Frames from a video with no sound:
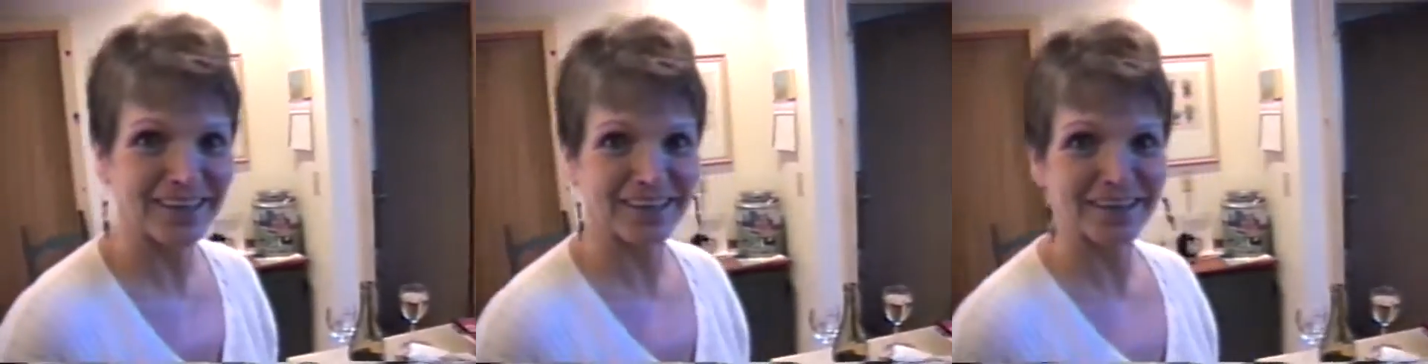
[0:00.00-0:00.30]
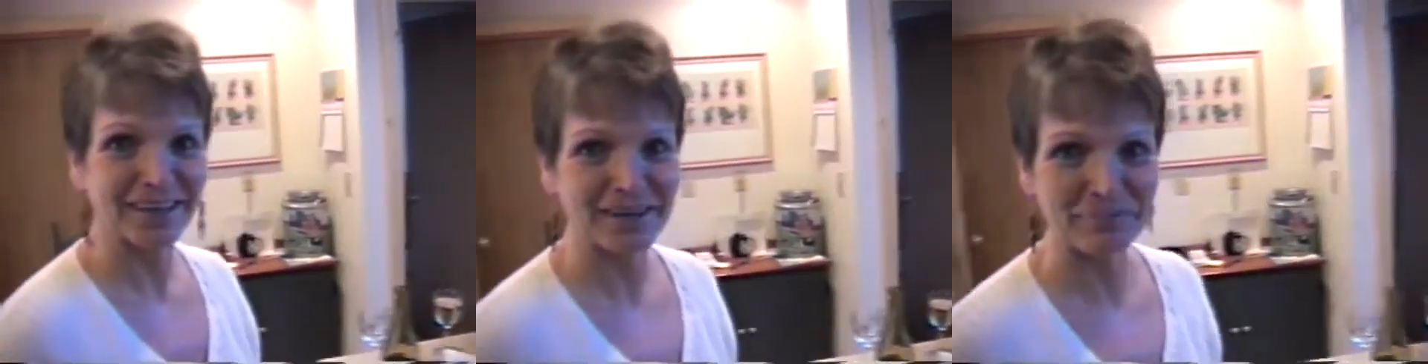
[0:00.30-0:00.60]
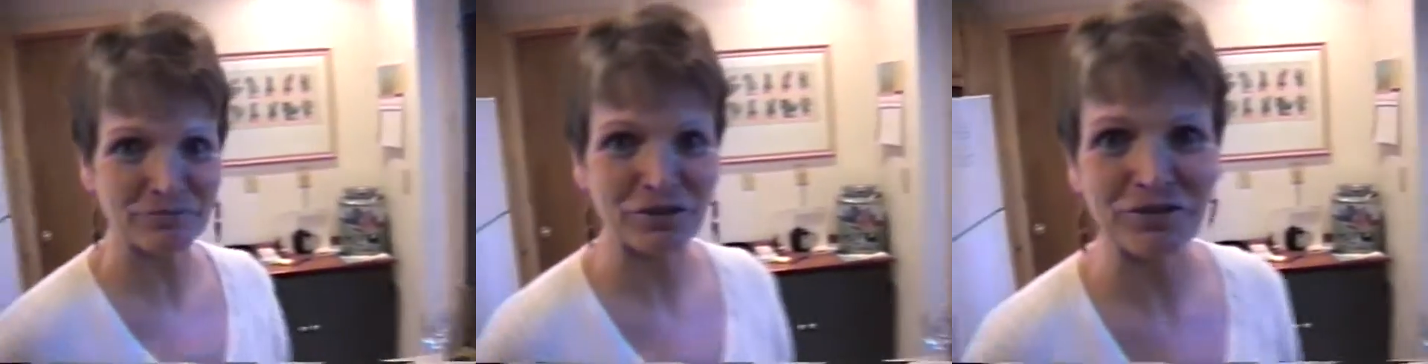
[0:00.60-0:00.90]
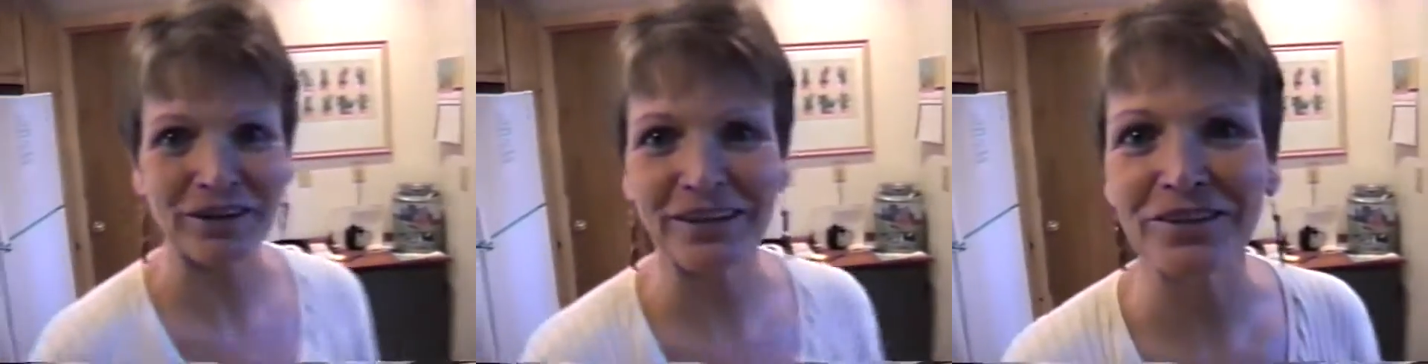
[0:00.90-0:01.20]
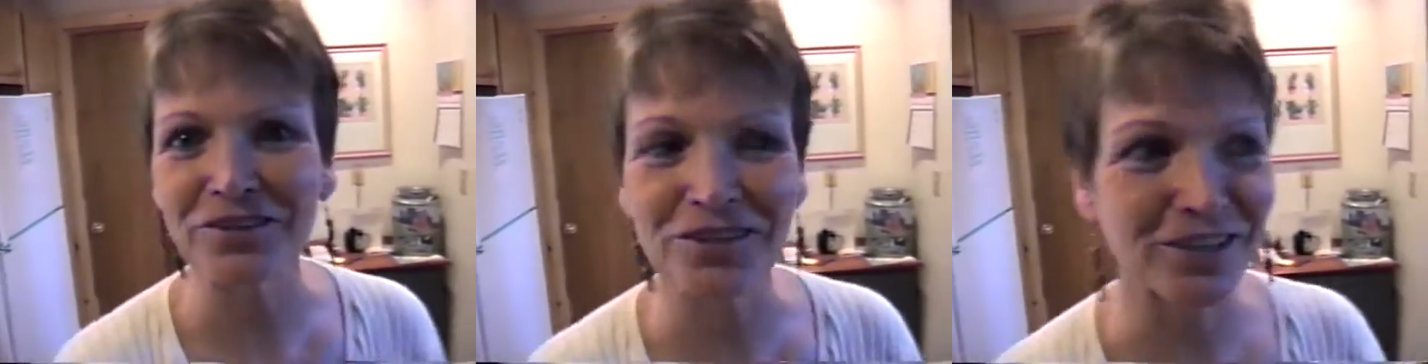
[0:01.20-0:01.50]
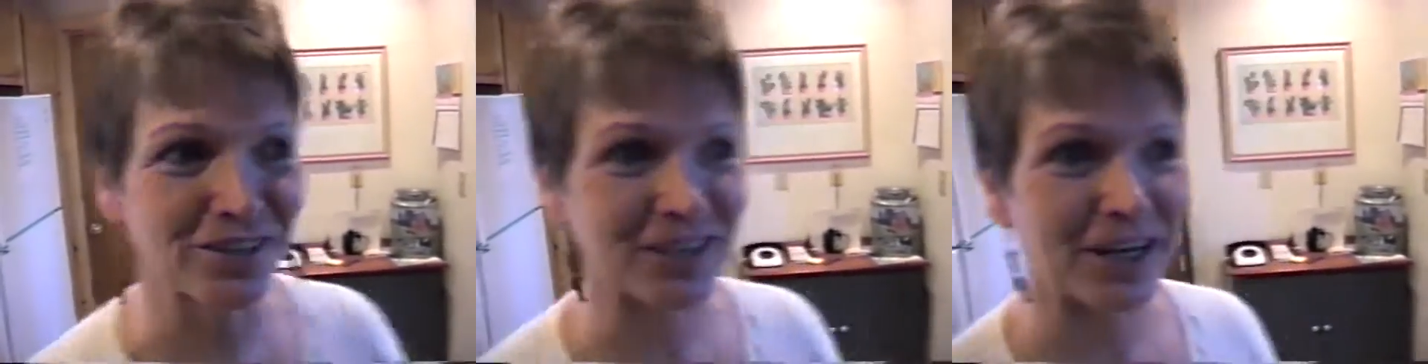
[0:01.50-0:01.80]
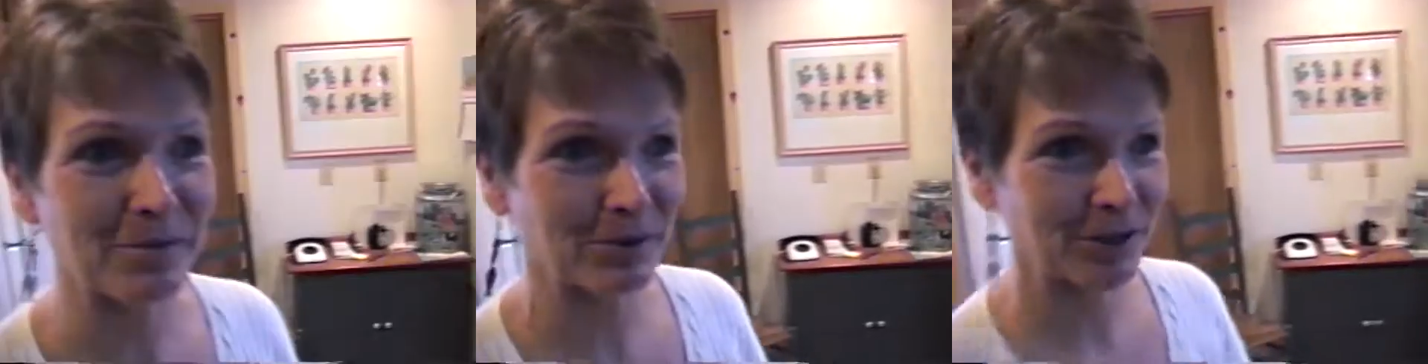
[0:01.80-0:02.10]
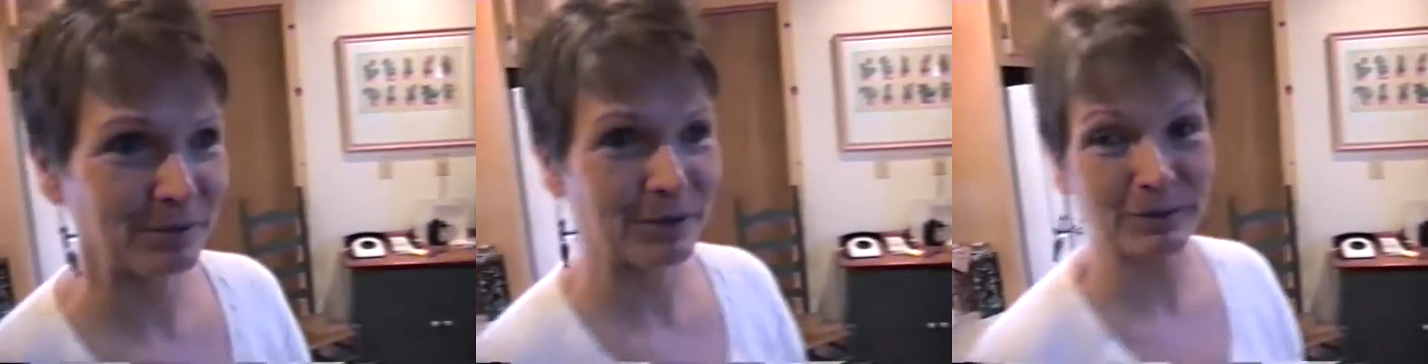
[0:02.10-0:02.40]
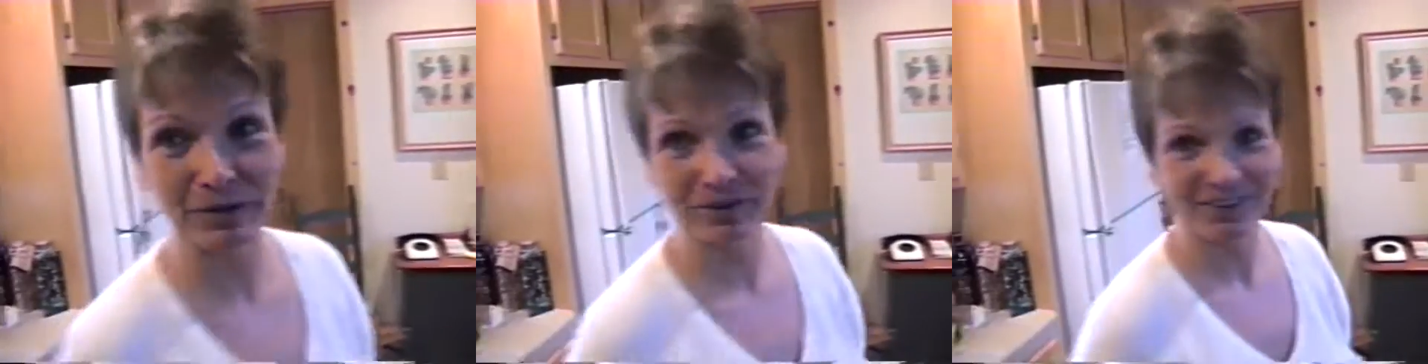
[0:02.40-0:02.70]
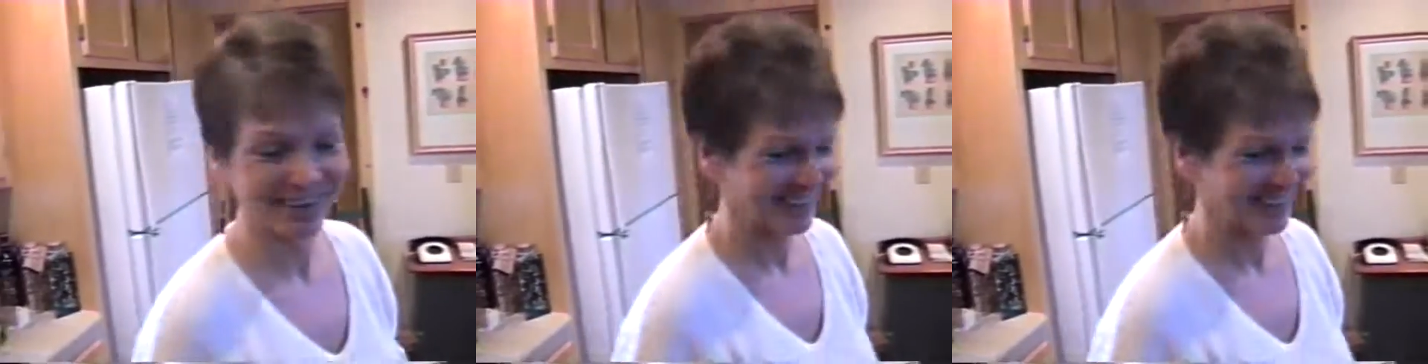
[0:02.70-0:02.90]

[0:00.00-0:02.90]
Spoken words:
Okay, I'm trying to get used to this camera on me, Mother.